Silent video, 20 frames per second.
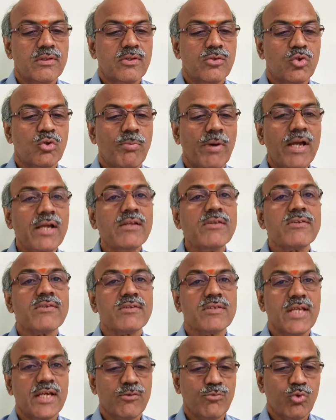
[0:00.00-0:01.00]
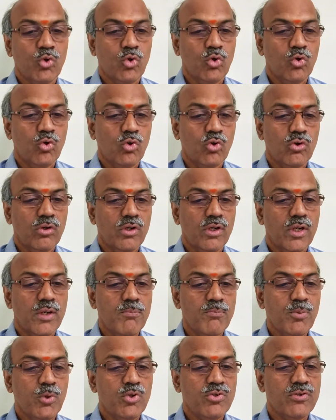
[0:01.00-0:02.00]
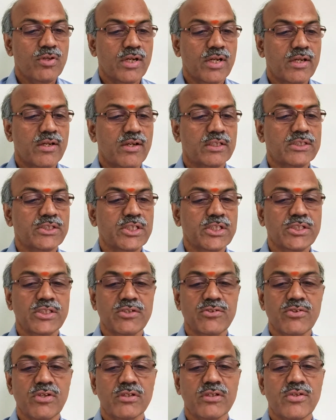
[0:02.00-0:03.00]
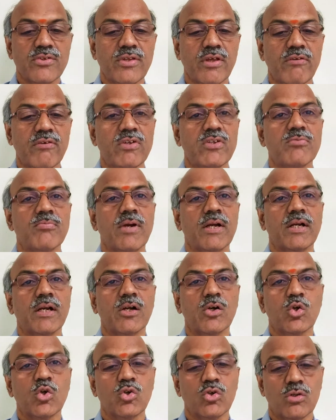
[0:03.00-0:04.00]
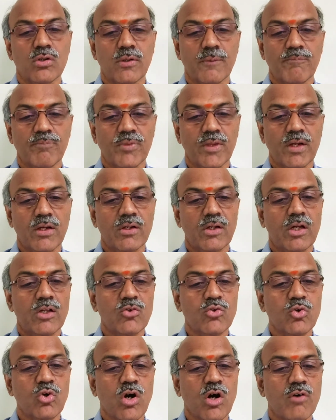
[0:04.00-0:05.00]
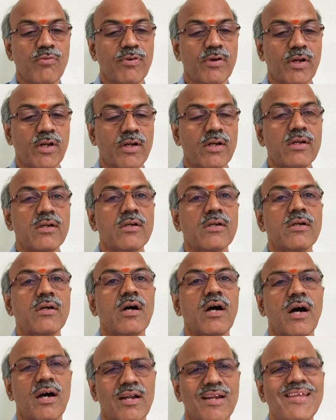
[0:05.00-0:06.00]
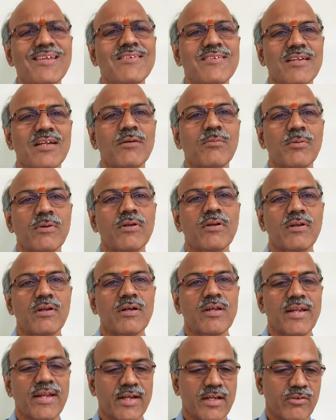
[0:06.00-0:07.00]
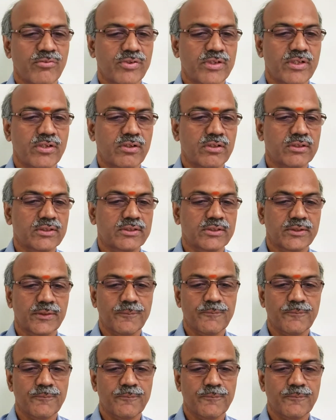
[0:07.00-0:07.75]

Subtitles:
So banks therefore impose certain restrictions on the savings bank account and also offer a reasonable rate of interest.